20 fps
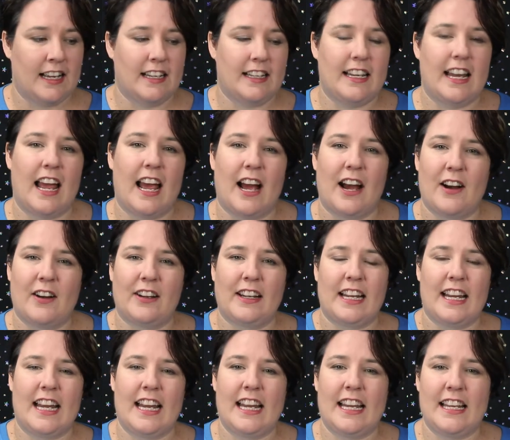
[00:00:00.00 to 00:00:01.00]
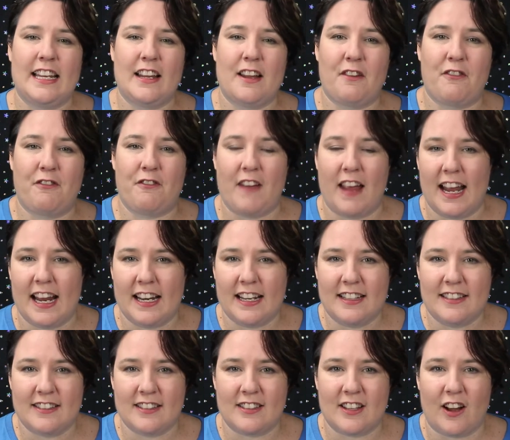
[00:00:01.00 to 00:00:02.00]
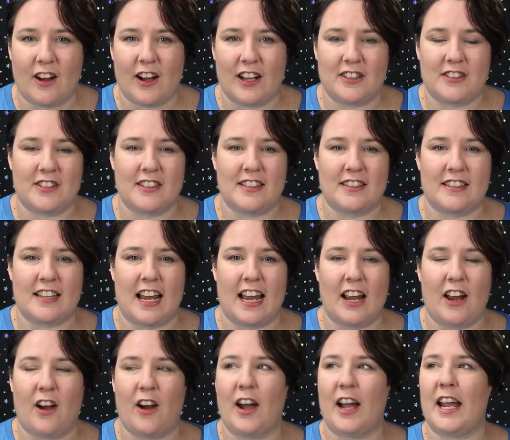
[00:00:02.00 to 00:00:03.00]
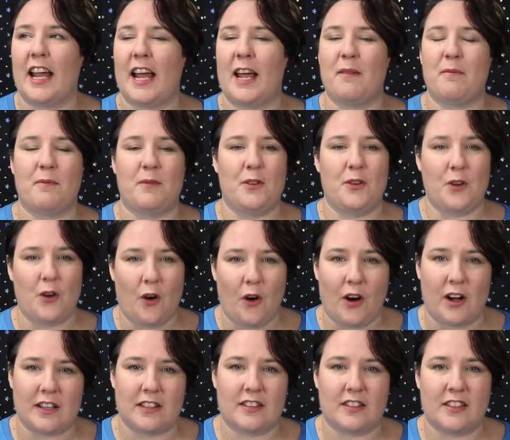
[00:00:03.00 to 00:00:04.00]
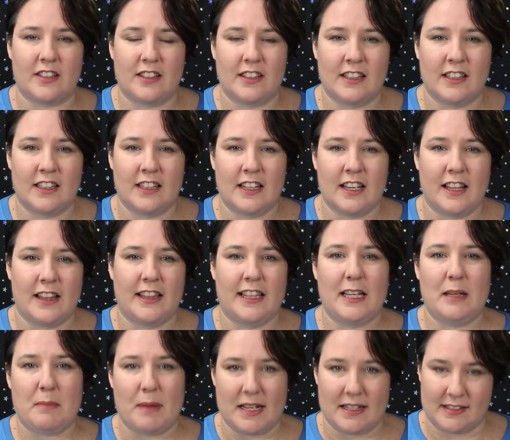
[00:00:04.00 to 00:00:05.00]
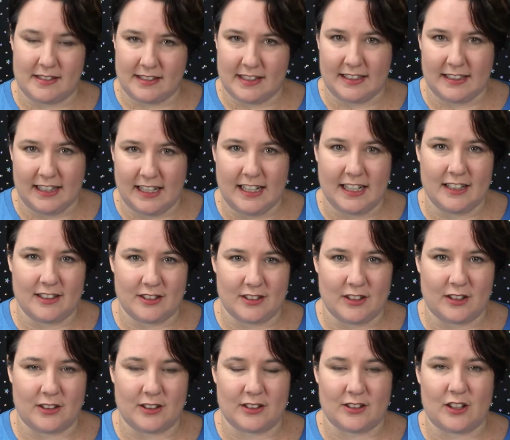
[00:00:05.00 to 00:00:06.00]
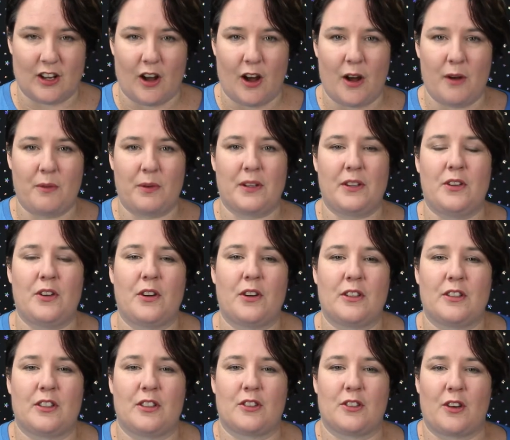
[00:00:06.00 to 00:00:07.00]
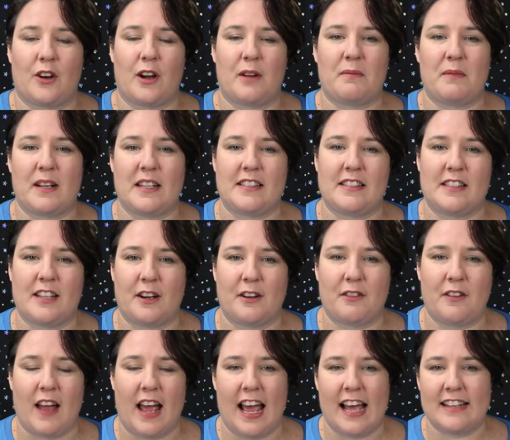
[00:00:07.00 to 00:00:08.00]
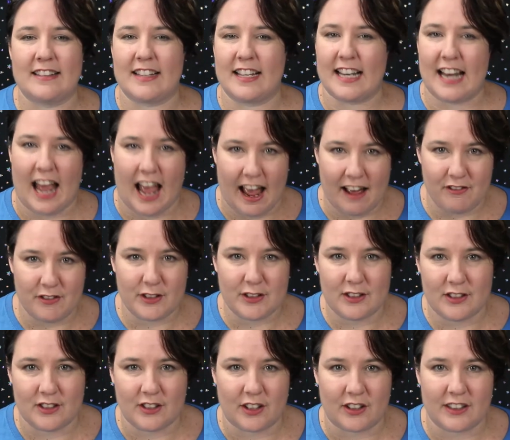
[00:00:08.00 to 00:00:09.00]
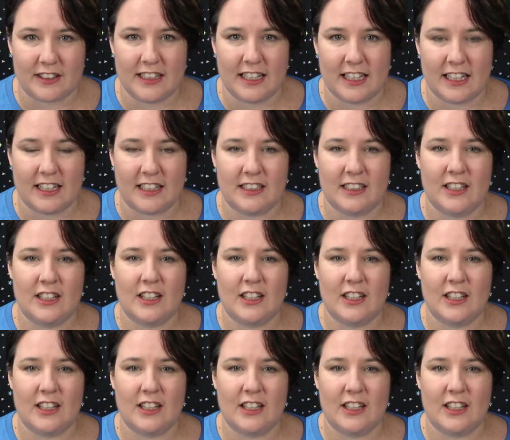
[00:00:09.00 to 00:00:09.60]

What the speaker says: Now, in fairness, I should say I am not the best at knitting socks. I would not describe myself as an avid sock knitter.